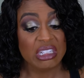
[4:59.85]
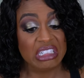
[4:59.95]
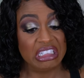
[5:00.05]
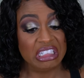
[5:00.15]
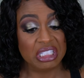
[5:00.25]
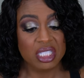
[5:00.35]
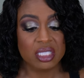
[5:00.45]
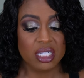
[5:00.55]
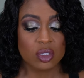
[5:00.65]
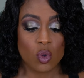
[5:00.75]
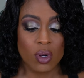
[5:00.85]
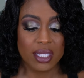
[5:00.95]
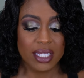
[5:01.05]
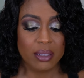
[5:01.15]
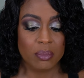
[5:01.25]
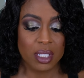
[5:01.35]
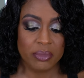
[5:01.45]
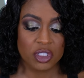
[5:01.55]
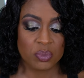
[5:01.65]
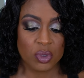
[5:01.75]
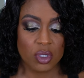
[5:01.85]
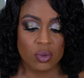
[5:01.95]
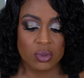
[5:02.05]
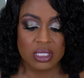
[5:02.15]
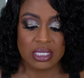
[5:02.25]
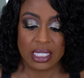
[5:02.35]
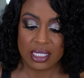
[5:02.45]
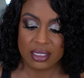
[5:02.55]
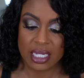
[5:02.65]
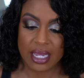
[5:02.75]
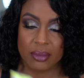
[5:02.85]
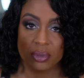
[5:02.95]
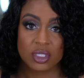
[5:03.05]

This says oily and blemish prone skin type.